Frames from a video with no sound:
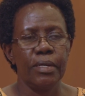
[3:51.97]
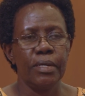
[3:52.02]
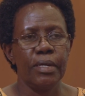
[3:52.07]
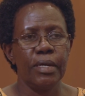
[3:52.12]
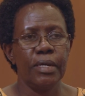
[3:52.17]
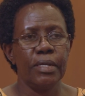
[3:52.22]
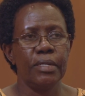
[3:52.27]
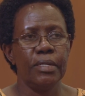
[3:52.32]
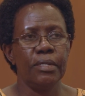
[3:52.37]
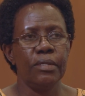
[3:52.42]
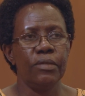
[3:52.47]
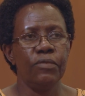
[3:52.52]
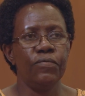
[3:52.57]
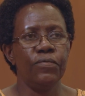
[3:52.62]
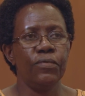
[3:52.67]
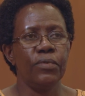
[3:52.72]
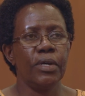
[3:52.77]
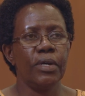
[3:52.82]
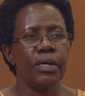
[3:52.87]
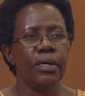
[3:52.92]
And if
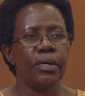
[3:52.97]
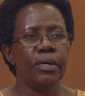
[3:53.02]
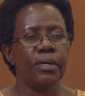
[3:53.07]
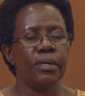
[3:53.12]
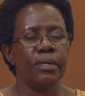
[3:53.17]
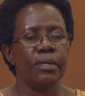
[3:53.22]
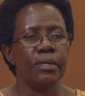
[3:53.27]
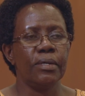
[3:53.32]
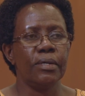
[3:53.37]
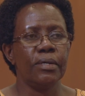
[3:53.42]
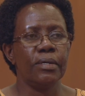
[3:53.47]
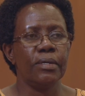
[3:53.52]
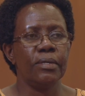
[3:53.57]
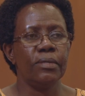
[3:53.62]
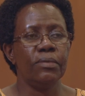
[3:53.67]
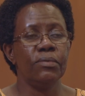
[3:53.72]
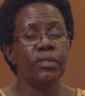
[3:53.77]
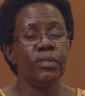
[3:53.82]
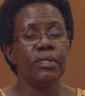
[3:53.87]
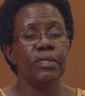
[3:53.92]
you
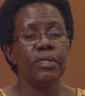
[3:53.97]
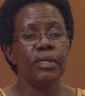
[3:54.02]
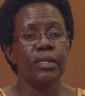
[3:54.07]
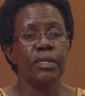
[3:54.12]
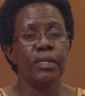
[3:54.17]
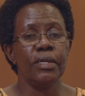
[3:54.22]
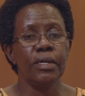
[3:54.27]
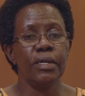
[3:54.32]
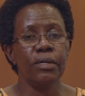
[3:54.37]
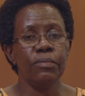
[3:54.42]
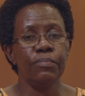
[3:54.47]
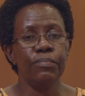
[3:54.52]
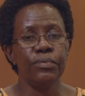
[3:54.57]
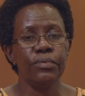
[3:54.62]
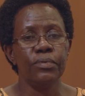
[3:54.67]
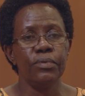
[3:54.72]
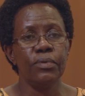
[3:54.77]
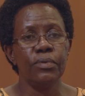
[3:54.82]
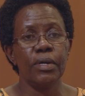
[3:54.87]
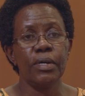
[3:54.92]
need any help,
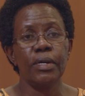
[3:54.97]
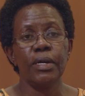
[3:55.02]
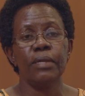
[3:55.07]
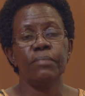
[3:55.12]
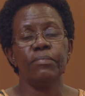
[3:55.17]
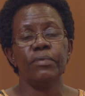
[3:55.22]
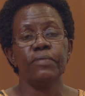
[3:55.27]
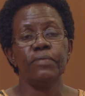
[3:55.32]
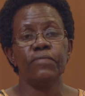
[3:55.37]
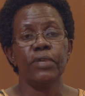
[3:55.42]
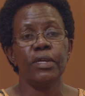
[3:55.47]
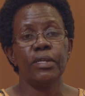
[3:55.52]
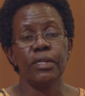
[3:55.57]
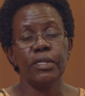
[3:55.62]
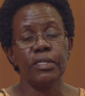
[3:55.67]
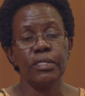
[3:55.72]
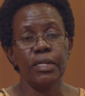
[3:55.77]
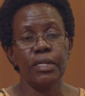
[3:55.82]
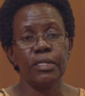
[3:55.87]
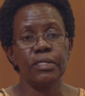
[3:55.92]
you can be
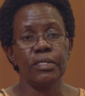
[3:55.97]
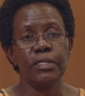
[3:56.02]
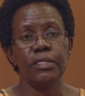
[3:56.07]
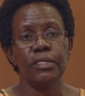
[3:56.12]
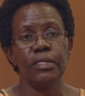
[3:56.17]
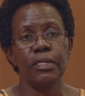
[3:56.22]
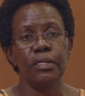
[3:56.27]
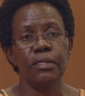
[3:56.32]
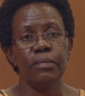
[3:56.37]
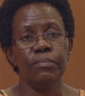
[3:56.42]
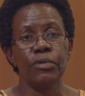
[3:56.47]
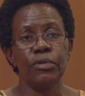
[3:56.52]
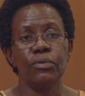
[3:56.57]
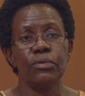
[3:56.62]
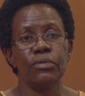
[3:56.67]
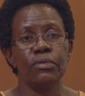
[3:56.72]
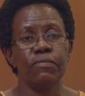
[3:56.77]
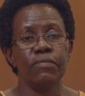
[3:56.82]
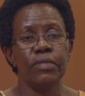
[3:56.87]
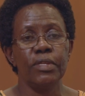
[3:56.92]
financially assisted
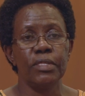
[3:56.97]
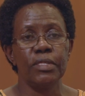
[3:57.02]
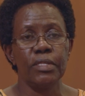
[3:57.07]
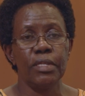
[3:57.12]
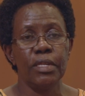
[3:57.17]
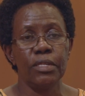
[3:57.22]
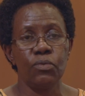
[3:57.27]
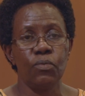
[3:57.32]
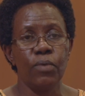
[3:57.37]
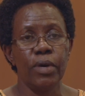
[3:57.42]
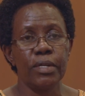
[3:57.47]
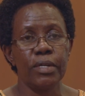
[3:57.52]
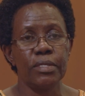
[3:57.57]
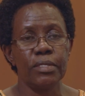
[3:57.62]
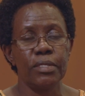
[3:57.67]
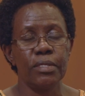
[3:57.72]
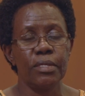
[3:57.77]
because of these networks.